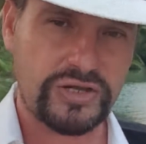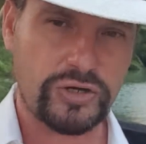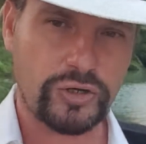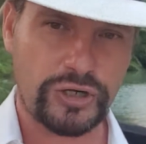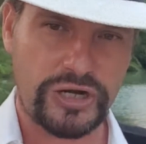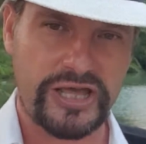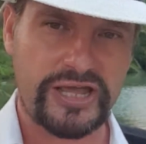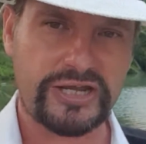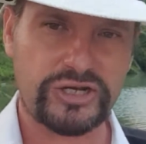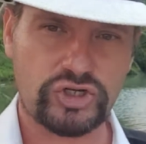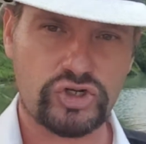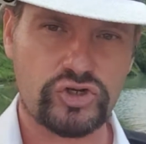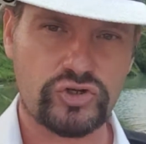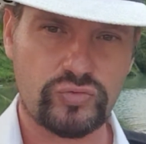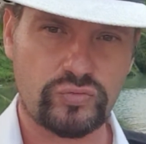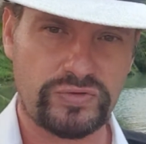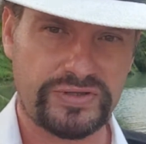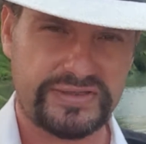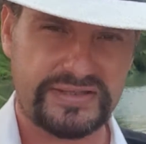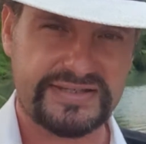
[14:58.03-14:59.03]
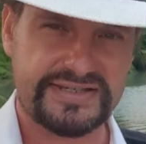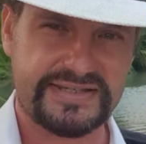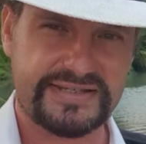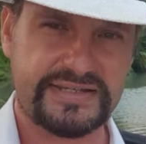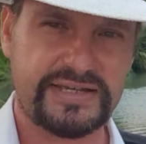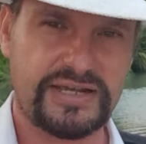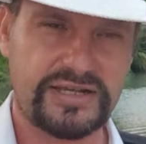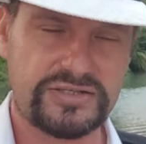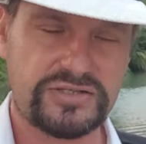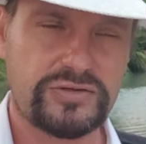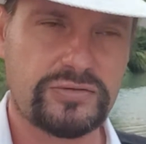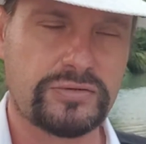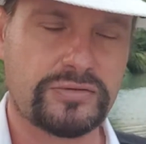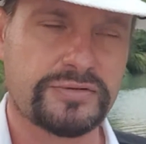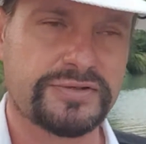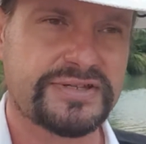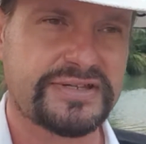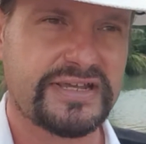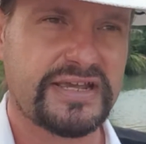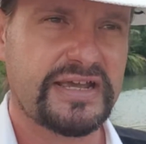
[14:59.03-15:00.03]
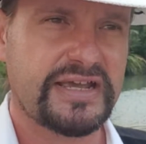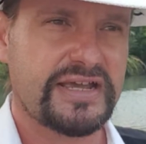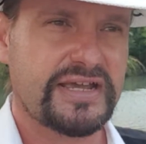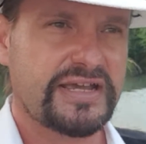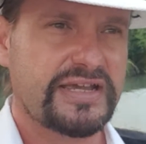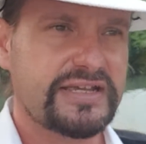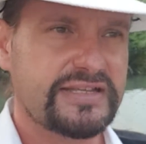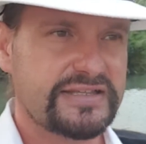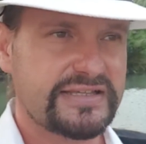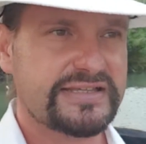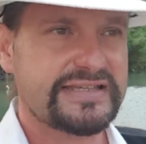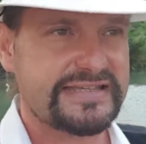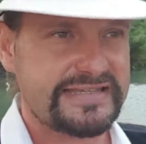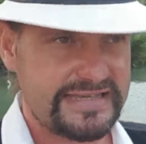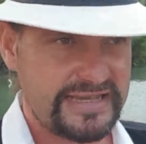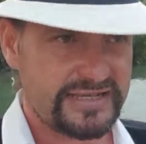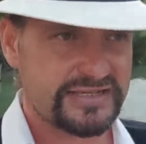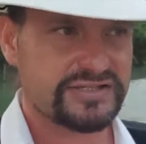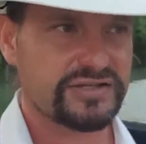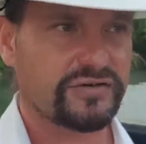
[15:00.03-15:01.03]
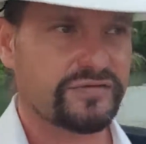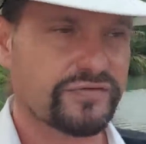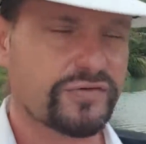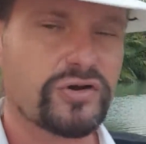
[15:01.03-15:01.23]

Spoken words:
collection with the statues, it is, yes, of